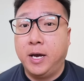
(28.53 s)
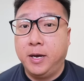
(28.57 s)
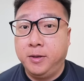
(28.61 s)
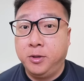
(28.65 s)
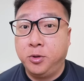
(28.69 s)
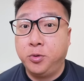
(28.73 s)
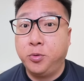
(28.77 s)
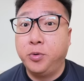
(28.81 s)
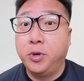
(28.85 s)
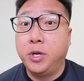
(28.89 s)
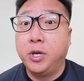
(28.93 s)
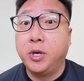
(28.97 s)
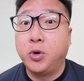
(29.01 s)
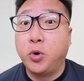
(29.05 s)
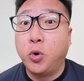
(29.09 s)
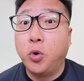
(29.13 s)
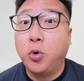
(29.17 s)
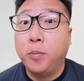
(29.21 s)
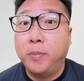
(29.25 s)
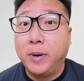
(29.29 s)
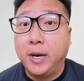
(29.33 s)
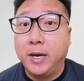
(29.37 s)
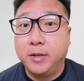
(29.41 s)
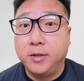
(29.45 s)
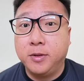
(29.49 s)
doing
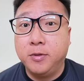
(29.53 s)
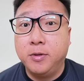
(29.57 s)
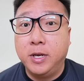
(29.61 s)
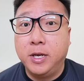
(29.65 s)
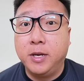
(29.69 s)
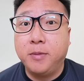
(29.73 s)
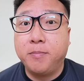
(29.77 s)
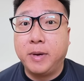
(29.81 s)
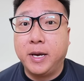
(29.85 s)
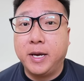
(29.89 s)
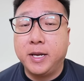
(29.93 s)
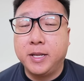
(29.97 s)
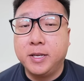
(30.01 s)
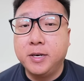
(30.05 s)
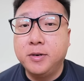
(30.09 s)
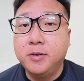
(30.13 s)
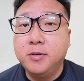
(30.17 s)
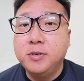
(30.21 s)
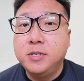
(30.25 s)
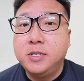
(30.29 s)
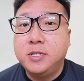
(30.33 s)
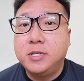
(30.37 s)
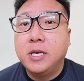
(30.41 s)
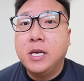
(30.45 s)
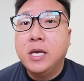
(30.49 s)
Go Battle League
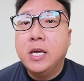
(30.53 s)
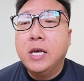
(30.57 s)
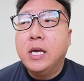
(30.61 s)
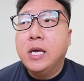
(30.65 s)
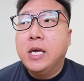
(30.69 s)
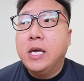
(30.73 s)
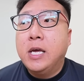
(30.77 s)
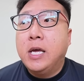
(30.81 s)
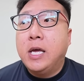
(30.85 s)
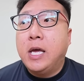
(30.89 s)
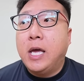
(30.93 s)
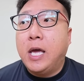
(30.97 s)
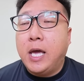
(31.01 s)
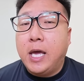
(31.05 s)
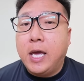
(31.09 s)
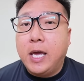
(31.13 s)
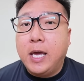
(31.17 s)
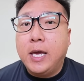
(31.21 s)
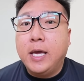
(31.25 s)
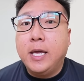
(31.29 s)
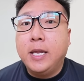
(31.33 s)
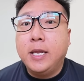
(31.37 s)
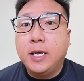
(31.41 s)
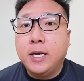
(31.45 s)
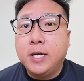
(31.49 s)
battles
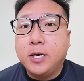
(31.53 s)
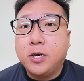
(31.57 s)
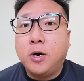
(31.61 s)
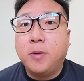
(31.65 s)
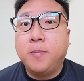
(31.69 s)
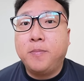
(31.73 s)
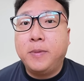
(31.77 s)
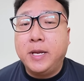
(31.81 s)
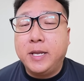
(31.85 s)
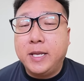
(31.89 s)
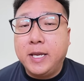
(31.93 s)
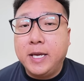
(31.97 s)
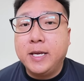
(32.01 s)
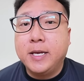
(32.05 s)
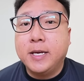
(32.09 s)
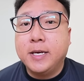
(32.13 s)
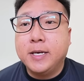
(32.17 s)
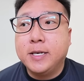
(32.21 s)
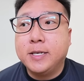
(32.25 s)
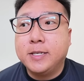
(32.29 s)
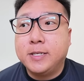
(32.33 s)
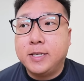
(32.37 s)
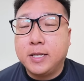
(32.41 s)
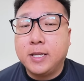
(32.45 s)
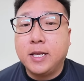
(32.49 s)
and completing
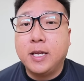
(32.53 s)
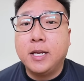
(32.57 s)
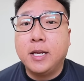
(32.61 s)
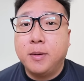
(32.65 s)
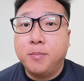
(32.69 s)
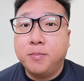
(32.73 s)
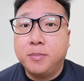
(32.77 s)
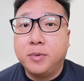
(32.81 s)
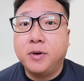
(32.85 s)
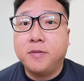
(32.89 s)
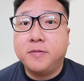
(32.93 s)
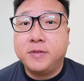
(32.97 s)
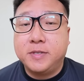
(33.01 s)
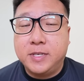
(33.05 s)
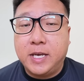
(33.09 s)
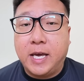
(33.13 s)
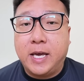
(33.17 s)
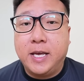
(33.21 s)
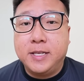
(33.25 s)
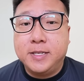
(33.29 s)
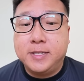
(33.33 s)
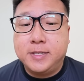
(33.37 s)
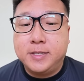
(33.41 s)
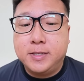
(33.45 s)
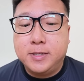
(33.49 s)
a certain number of
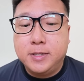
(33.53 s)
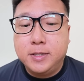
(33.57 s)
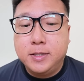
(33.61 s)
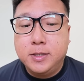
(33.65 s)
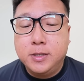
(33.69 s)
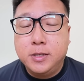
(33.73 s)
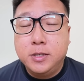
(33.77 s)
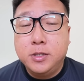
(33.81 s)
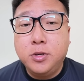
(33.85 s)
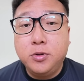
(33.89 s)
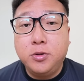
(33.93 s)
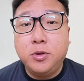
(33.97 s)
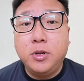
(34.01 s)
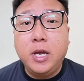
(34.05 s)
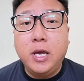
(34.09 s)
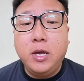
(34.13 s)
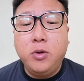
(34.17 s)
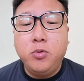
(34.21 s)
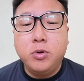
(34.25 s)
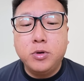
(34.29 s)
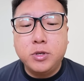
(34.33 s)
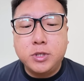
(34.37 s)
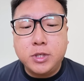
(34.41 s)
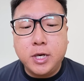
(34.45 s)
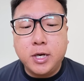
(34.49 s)
sets. So today
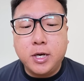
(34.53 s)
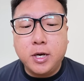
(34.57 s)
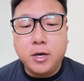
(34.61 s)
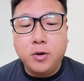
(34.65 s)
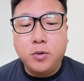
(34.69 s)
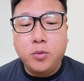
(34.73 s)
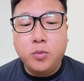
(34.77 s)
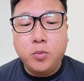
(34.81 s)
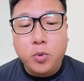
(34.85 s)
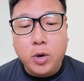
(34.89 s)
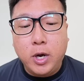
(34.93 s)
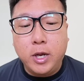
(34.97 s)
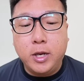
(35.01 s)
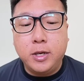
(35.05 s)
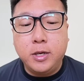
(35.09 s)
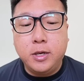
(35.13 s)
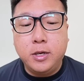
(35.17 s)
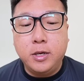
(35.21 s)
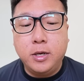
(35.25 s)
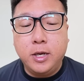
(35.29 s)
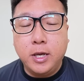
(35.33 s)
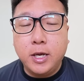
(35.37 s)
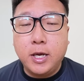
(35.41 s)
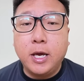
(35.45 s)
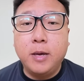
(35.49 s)
we will check out what
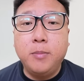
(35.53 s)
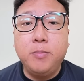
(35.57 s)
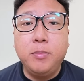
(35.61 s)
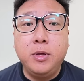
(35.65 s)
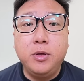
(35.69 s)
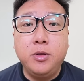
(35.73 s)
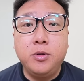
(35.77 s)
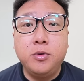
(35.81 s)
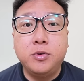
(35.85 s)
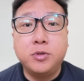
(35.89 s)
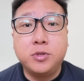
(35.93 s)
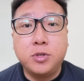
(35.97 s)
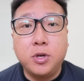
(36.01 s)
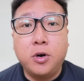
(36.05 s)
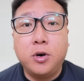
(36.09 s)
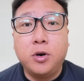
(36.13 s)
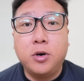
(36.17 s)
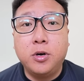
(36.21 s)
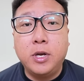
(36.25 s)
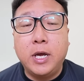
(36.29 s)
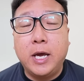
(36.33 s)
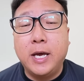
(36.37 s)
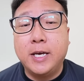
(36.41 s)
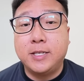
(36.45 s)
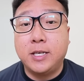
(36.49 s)
they can be used
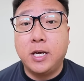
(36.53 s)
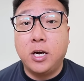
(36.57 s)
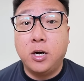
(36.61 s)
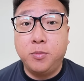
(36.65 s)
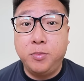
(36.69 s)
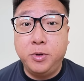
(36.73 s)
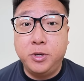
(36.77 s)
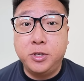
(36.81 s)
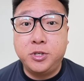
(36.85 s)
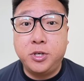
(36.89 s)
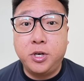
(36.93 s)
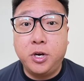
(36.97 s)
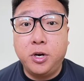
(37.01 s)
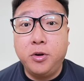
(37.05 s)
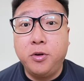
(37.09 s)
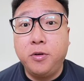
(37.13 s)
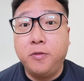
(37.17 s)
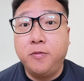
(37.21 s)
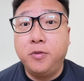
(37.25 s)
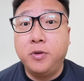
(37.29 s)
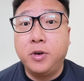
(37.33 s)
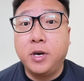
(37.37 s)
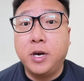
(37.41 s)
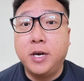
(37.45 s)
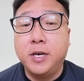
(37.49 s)
on, as I'll be sharing
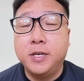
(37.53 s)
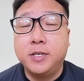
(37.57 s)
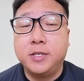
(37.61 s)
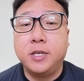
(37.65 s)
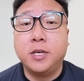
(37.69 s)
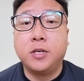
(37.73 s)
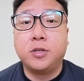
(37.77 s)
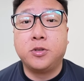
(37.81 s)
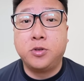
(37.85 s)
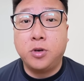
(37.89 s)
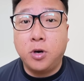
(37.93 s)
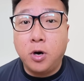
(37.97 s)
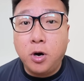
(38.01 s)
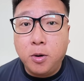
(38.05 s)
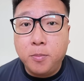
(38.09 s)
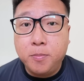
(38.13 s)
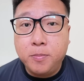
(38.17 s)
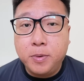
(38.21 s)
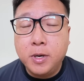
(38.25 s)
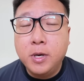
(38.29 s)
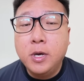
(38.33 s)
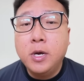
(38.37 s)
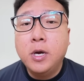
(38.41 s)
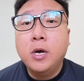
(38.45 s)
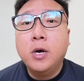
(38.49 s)
with you guys the
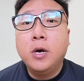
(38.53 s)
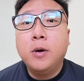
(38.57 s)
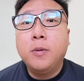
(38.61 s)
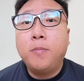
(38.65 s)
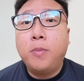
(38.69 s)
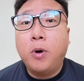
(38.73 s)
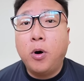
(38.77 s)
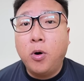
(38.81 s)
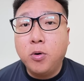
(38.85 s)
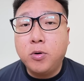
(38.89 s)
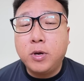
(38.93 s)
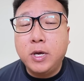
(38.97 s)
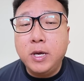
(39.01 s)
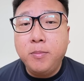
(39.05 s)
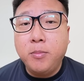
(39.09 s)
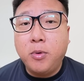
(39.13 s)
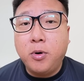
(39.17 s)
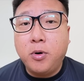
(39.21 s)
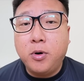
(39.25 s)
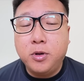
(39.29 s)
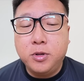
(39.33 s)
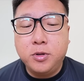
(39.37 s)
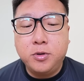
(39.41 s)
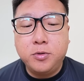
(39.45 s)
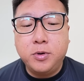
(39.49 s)
top
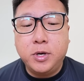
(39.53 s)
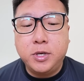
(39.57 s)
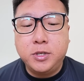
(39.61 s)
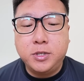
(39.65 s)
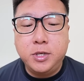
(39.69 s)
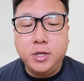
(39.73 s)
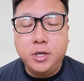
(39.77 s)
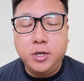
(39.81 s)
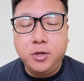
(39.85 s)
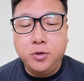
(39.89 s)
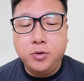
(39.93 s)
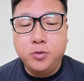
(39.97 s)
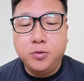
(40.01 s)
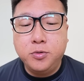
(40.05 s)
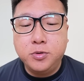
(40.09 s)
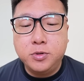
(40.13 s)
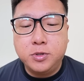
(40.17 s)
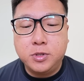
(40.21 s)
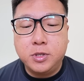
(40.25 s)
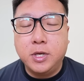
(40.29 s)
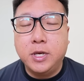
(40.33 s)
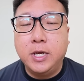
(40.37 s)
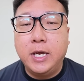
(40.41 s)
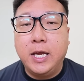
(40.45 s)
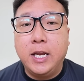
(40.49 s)
Pokemon to actually use
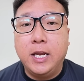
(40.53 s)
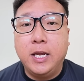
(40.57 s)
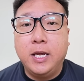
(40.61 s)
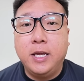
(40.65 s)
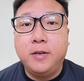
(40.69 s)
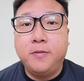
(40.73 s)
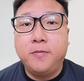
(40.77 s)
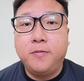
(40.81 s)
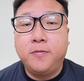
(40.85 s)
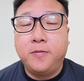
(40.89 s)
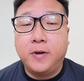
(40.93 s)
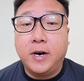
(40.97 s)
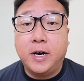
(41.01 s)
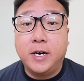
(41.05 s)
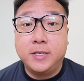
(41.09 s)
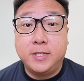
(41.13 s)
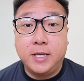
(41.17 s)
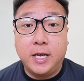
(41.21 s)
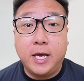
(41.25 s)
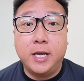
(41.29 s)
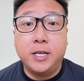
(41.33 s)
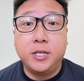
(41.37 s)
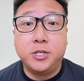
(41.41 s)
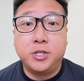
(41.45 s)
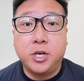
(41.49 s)
the Elite
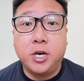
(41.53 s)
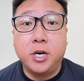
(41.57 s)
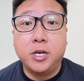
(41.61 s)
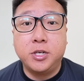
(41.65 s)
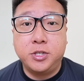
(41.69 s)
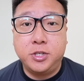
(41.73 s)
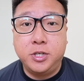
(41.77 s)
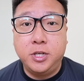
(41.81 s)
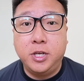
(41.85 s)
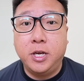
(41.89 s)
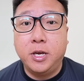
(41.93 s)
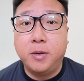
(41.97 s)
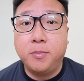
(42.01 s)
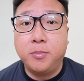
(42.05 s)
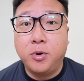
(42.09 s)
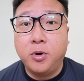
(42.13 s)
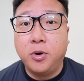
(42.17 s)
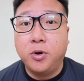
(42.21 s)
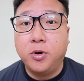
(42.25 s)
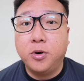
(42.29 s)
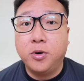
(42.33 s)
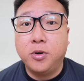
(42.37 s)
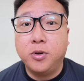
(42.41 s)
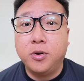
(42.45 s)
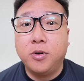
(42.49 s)
Fast and Charge TM
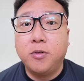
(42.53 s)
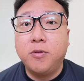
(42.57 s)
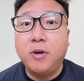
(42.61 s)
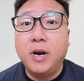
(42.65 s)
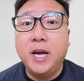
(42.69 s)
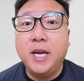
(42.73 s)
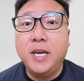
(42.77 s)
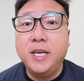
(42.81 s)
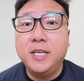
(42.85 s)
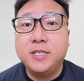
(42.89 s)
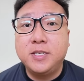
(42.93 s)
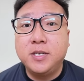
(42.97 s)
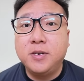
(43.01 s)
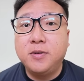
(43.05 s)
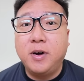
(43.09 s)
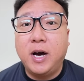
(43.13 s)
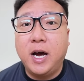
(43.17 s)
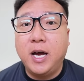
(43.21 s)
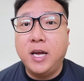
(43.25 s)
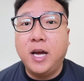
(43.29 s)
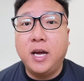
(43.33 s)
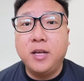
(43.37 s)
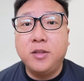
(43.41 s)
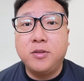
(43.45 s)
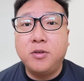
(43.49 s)
on. Alright, so
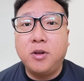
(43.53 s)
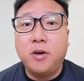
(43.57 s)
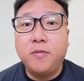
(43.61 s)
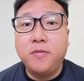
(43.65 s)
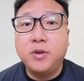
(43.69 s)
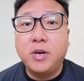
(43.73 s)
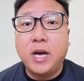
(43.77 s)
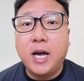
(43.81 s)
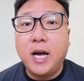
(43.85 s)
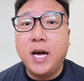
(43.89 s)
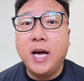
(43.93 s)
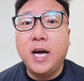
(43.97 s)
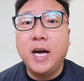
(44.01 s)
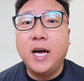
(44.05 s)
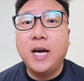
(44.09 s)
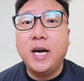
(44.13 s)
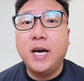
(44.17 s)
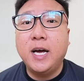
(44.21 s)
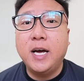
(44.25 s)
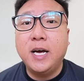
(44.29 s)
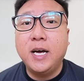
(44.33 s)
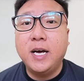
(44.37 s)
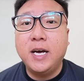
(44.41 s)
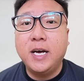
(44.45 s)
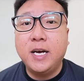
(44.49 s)
hi to all of you
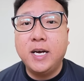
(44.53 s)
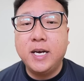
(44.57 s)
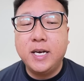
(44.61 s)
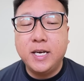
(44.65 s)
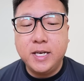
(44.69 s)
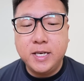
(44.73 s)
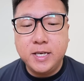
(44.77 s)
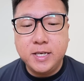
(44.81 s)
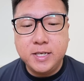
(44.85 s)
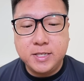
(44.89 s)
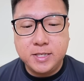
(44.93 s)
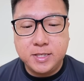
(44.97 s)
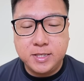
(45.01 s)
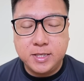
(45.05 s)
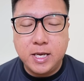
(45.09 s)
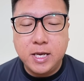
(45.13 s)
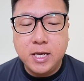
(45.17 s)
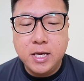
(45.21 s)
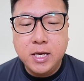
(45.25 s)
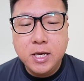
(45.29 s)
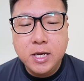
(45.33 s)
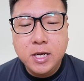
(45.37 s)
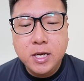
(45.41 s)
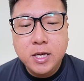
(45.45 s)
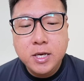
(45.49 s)
guys.
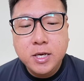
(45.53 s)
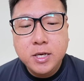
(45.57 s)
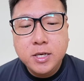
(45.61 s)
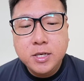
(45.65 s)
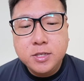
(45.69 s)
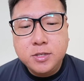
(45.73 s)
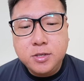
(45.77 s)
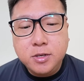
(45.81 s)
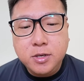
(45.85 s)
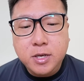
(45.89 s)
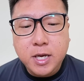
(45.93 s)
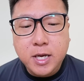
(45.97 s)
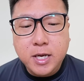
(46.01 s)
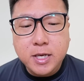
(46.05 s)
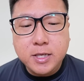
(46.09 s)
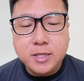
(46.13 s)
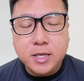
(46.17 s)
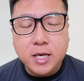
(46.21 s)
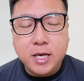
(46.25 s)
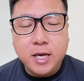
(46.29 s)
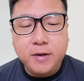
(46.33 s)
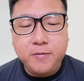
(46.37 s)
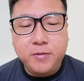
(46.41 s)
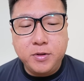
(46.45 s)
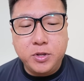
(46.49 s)
So yes,
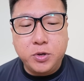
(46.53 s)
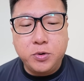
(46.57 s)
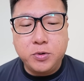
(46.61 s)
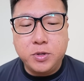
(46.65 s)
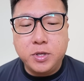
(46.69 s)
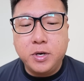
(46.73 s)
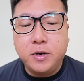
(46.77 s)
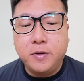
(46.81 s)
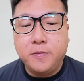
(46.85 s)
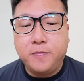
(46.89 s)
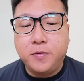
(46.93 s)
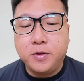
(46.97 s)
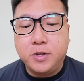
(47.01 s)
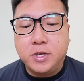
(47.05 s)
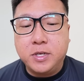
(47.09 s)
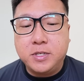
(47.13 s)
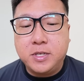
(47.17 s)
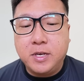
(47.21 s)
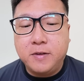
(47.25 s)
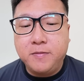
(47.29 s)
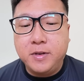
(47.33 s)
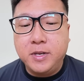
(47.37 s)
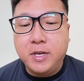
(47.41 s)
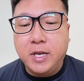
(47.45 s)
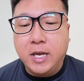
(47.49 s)
I have a total of
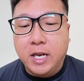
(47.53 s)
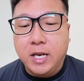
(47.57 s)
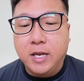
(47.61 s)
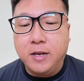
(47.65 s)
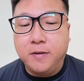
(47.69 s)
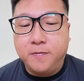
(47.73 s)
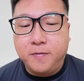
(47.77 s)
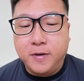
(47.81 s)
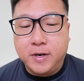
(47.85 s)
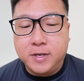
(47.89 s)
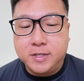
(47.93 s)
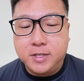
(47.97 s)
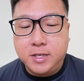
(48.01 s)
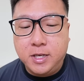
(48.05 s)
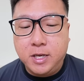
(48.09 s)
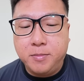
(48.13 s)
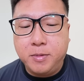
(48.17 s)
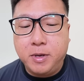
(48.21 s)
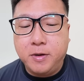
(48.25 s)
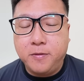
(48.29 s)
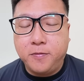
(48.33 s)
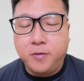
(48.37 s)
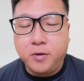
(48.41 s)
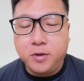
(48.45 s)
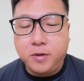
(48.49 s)
47 Elite Fast TM
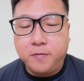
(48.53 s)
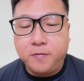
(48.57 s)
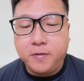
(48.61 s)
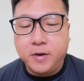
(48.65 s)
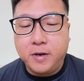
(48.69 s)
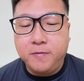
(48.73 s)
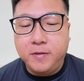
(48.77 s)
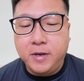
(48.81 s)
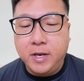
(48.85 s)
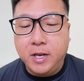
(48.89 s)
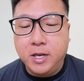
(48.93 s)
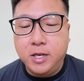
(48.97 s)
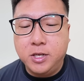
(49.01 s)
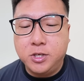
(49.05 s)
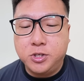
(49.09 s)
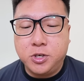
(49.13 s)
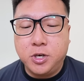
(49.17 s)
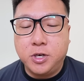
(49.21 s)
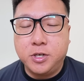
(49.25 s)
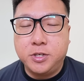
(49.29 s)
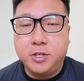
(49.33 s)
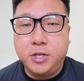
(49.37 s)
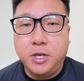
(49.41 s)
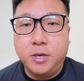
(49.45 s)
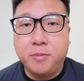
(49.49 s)
and 45 Elite
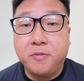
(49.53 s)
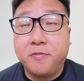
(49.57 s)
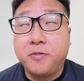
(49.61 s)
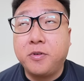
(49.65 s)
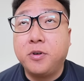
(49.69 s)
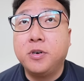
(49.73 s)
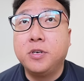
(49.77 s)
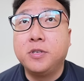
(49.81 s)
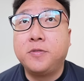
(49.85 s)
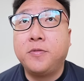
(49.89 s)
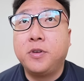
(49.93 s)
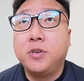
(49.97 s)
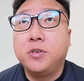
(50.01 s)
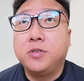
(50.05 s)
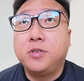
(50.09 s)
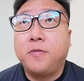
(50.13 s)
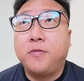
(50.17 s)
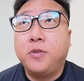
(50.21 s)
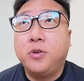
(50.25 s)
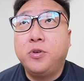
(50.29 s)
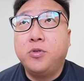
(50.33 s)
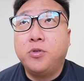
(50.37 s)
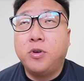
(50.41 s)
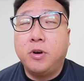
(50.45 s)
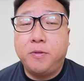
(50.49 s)
Charge TM. Of course, for those of
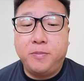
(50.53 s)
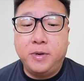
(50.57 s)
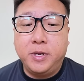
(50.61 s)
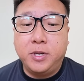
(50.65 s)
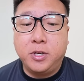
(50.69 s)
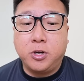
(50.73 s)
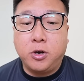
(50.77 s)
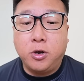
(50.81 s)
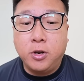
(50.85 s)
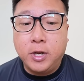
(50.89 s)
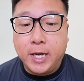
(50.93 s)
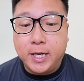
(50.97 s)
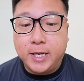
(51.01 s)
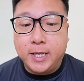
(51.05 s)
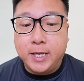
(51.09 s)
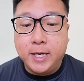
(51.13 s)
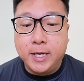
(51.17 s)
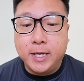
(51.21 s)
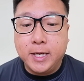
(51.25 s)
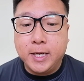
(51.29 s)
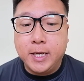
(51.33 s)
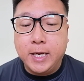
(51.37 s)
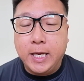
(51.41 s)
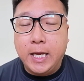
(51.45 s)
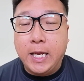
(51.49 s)
you who have been
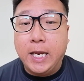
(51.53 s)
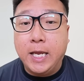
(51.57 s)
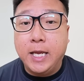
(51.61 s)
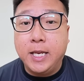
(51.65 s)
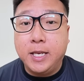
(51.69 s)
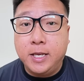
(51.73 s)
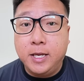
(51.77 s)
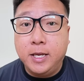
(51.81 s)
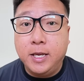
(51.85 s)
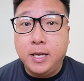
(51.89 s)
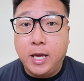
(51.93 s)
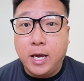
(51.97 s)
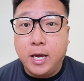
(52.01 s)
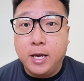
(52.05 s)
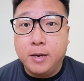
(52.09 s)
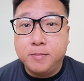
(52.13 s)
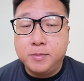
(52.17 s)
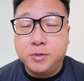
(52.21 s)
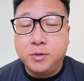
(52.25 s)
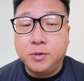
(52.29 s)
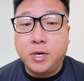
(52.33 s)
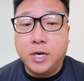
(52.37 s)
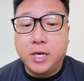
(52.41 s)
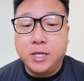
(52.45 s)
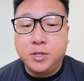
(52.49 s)
collecting the Elite
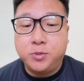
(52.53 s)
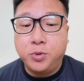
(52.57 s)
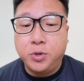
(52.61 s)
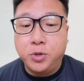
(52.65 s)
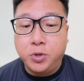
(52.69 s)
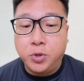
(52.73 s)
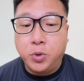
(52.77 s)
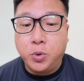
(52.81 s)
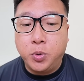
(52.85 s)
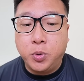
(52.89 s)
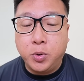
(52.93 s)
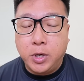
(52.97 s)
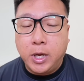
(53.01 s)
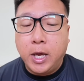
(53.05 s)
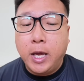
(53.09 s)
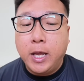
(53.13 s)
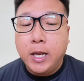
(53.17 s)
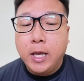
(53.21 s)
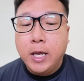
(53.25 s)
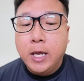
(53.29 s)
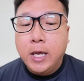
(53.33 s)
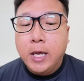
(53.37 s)
TMs, you guys would know that